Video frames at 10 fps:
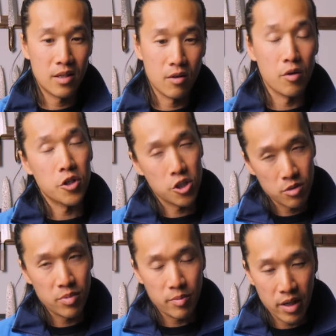or
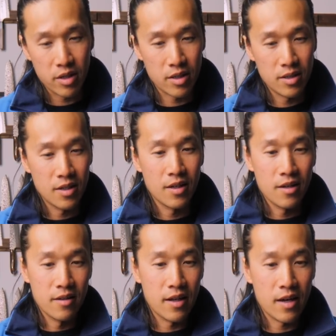should be better
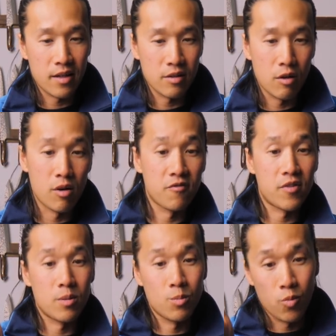than going
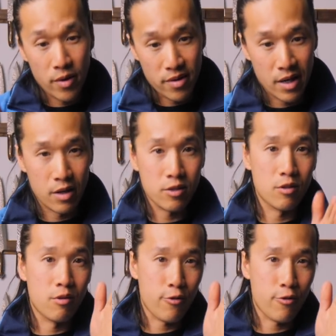from 1,000,